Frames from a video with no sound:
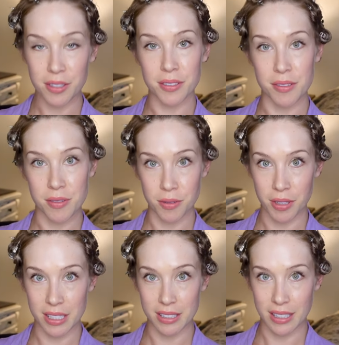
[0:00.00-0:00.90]
curl
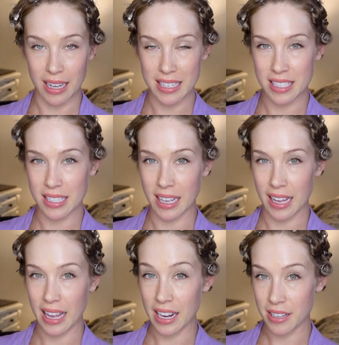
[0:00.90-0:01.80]
tutorial, I did a
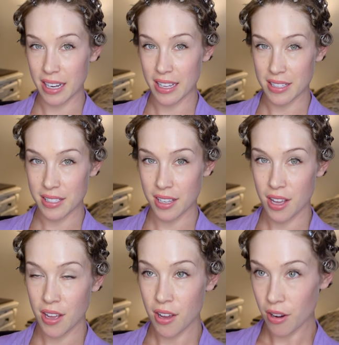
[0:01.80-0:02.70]
hairnet
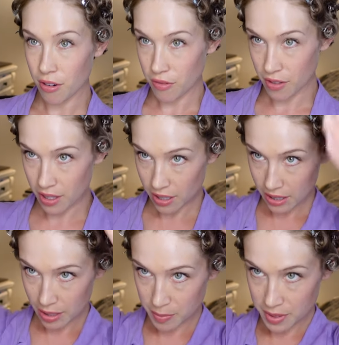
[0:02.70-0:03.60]
over the
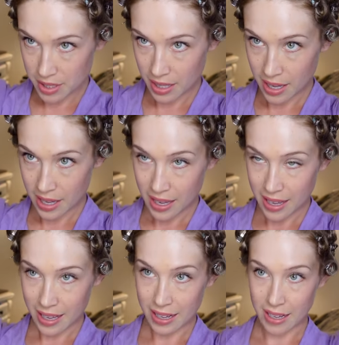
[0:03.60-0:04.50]
clips.
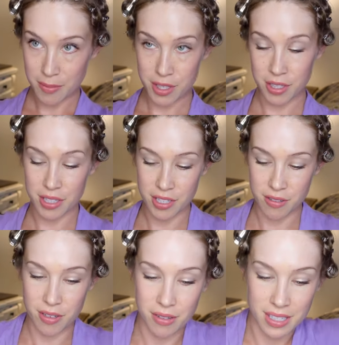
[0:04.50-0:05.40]
And I'm sure as you
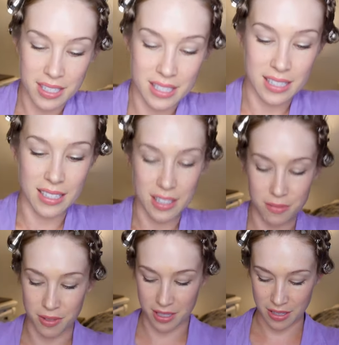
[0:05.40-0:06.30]
notice, it's
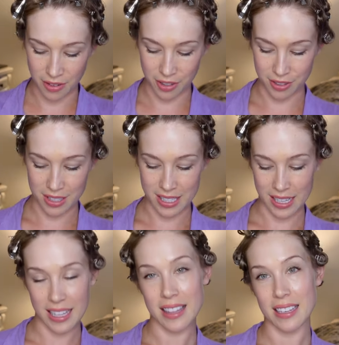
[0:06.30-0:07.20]
really difficult to
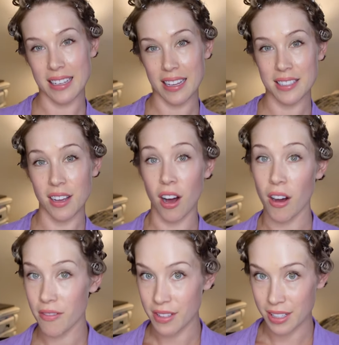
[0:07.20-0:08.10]
get the net off
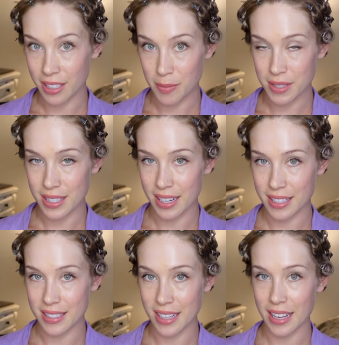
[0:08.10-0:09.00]
the clips the
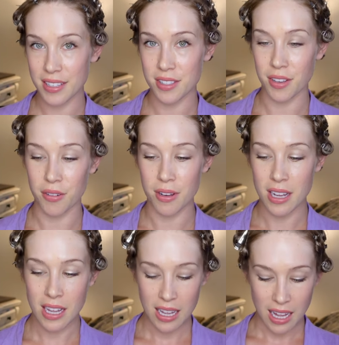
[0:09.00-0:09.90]
next day. So
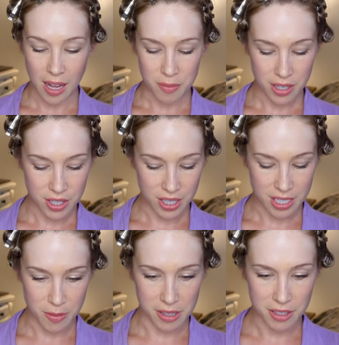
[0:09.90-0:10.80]
I'm gonna try
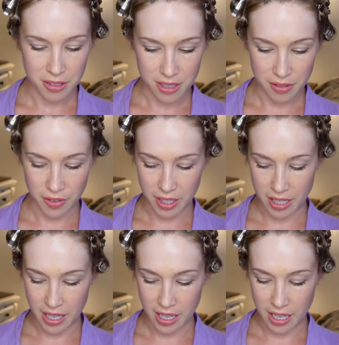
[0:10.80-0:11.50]
something a little different